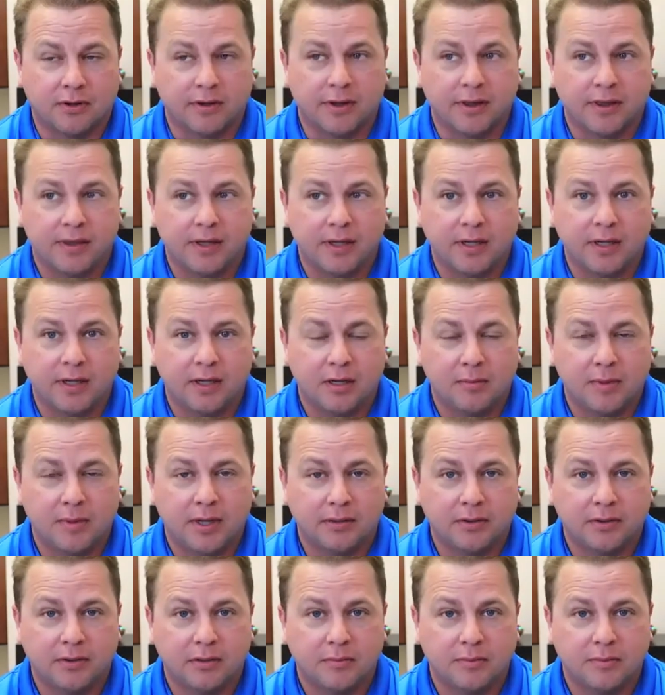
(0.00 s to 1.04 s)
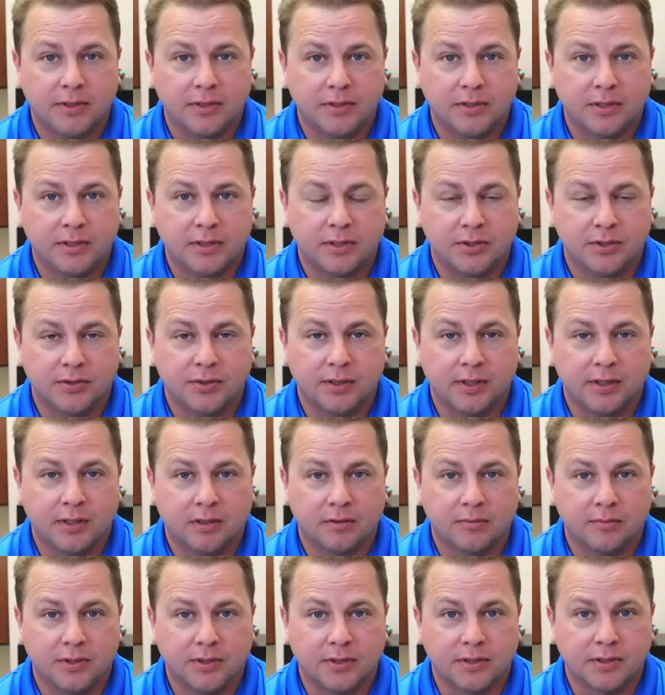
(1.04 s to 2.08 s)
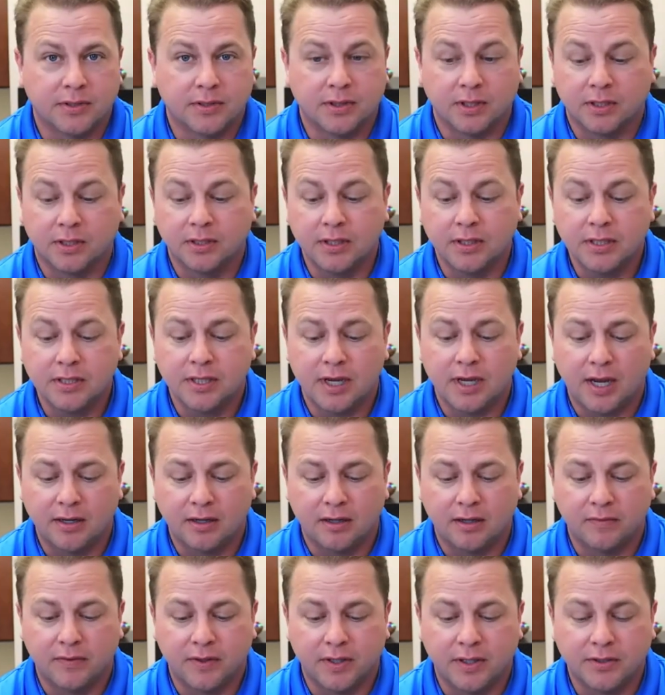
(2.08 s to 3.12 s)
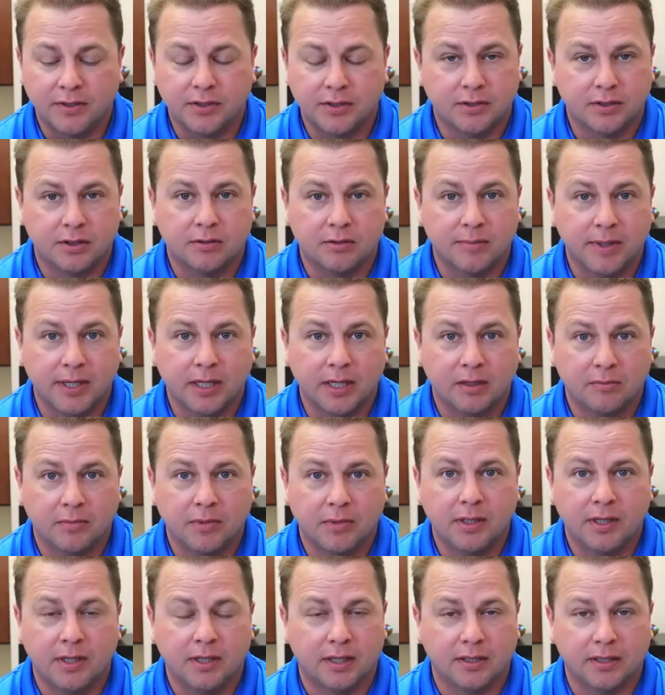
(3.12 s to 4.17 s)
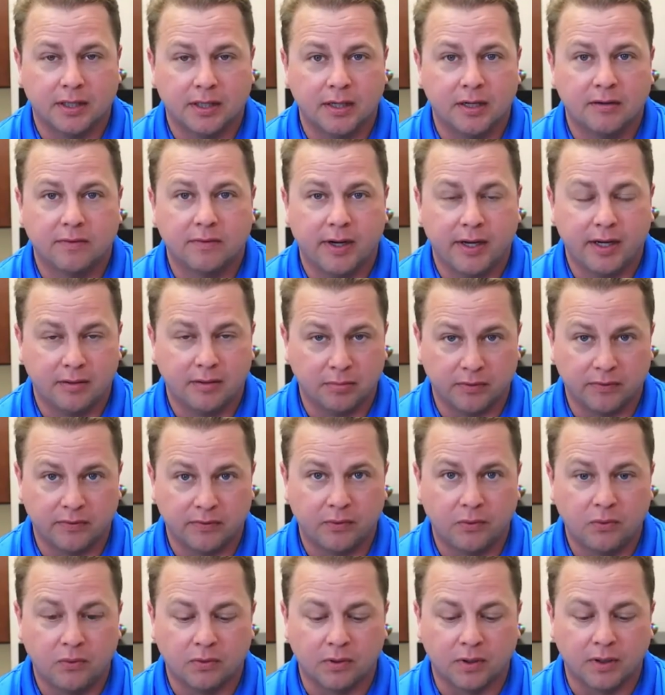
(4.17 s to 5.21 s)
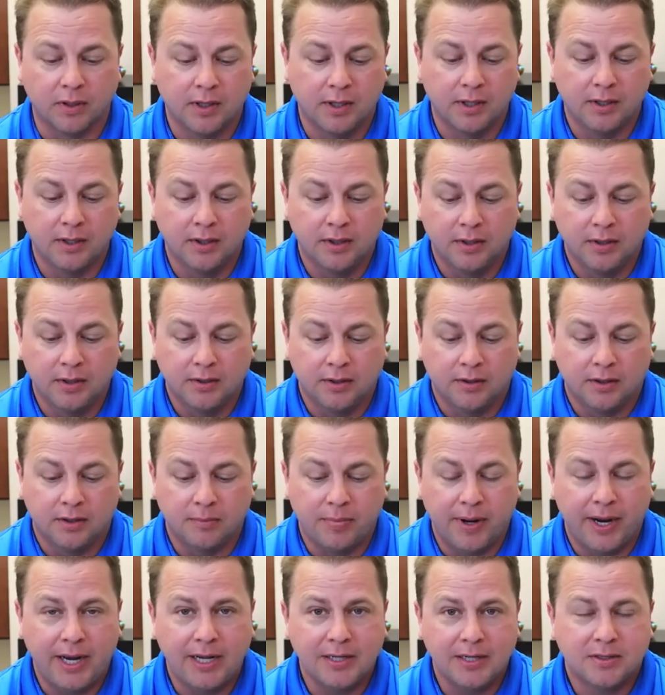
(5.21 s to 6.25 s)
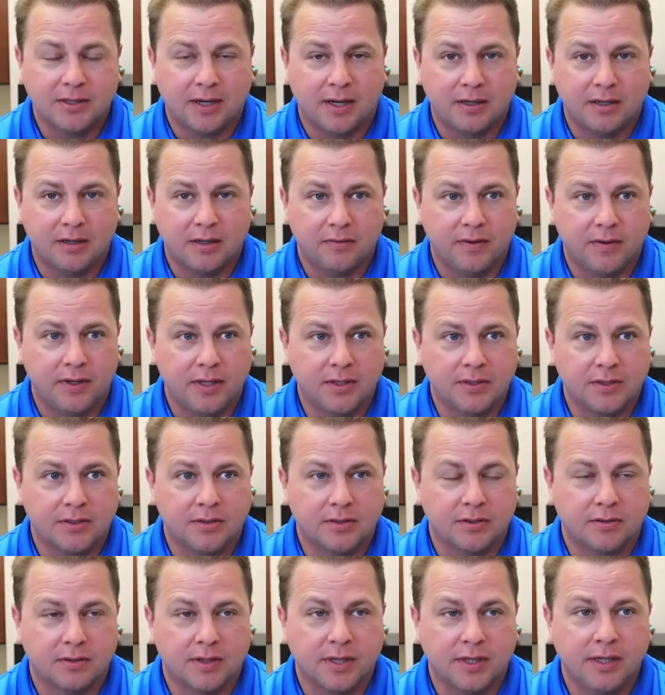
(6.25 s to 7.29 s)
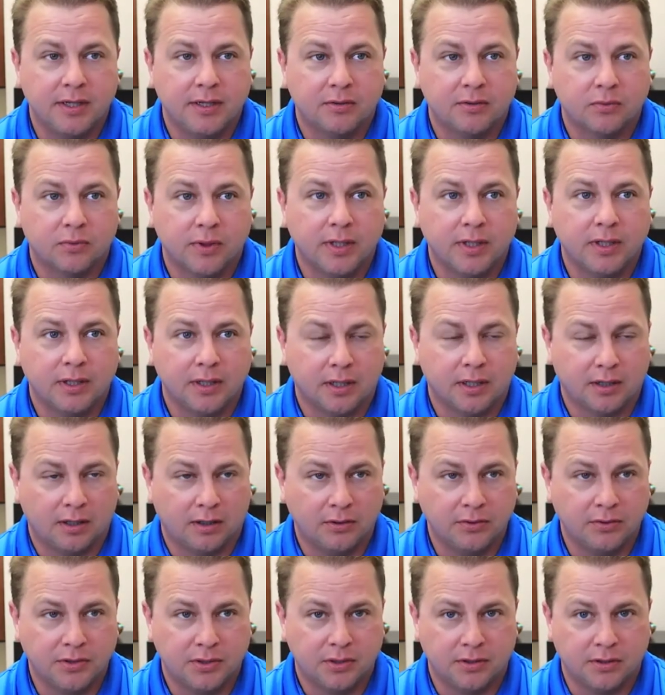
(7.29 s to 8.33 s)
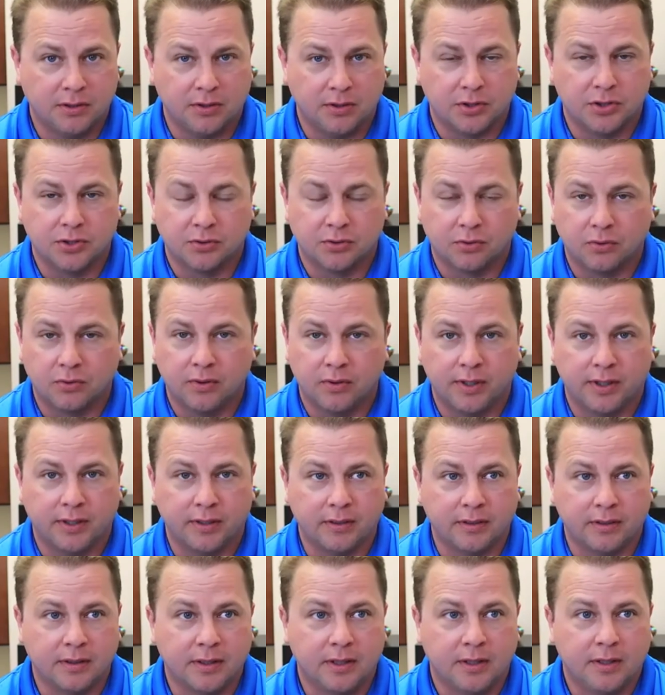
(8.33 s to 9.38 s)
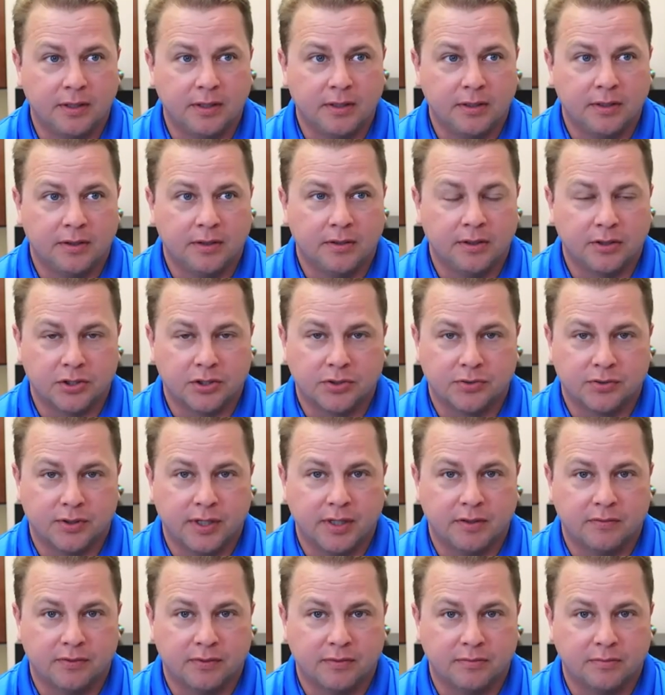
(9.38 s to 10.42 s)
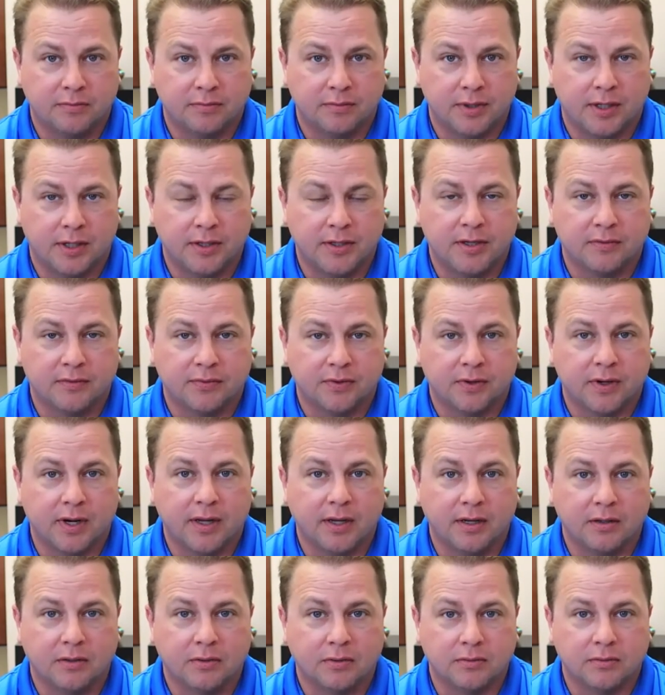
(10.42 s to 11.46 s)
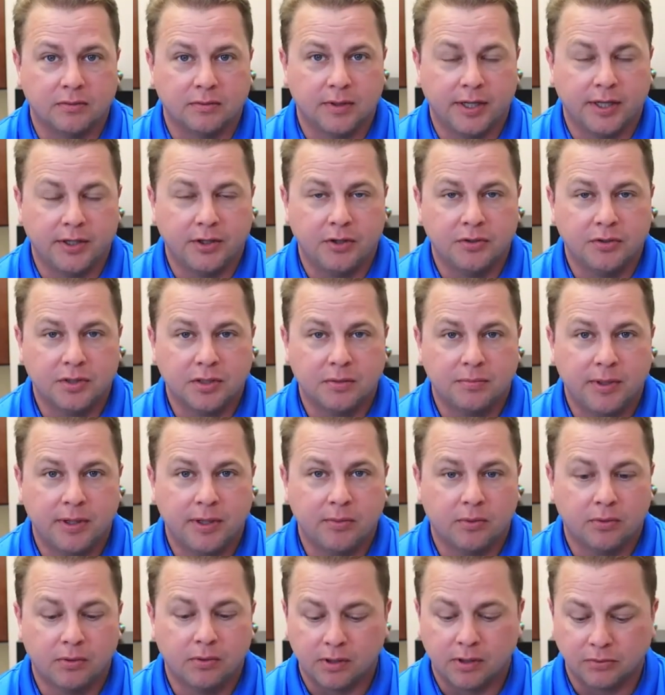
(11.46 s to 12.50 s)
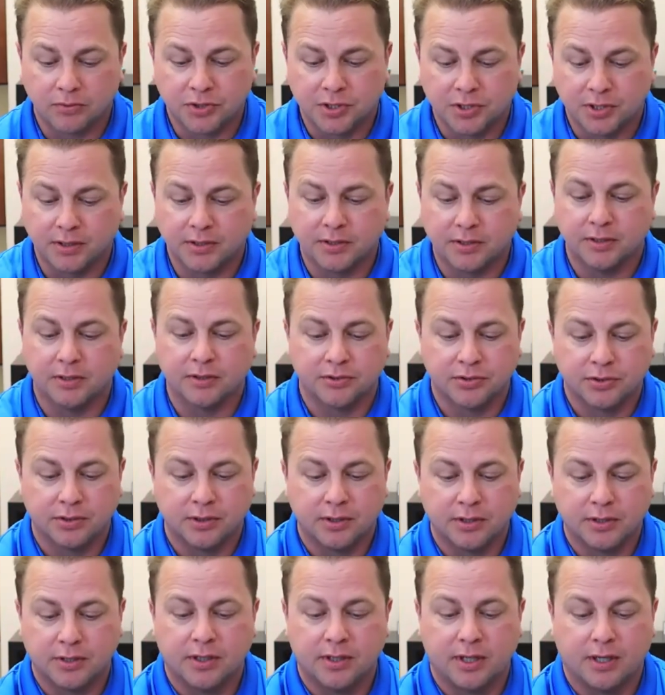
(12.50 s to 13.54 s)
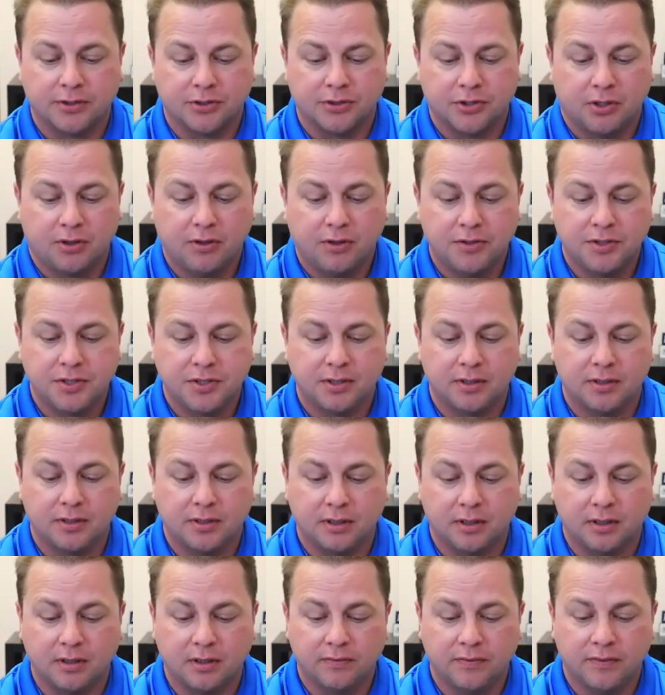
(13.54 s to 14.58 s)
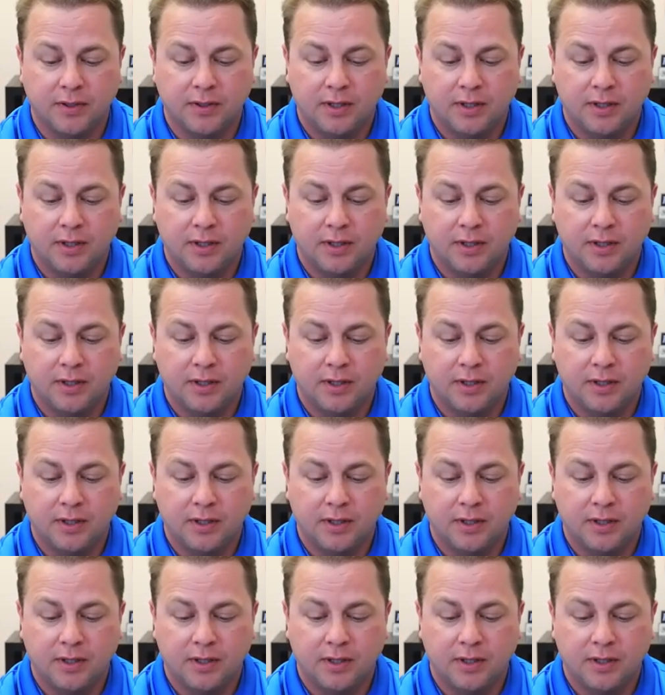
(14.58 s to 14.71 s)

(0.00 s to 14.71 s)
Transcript: thinking about their business and treating their business. The good side of it is they're making money like they never had before. The bad side of it is they're getting really close to destroying this trade from a different angle. It used to be we were all chucks in the trucks and not charging enough,